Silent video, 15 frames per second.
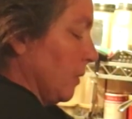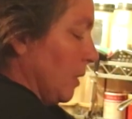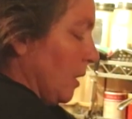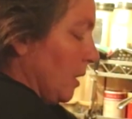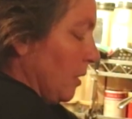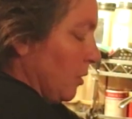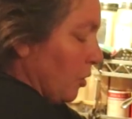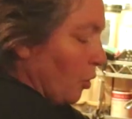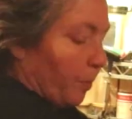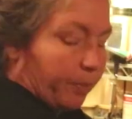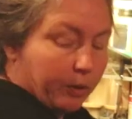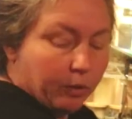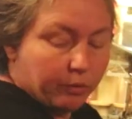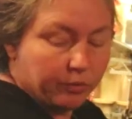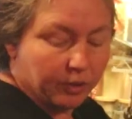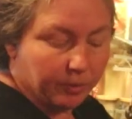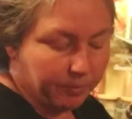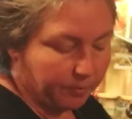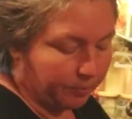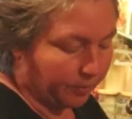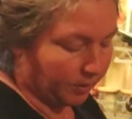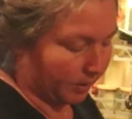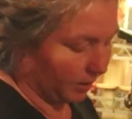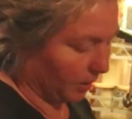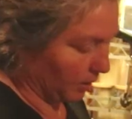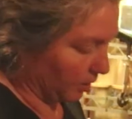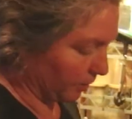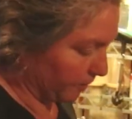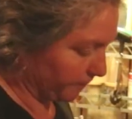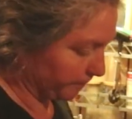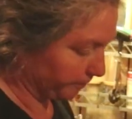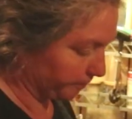I just open those up and put them there.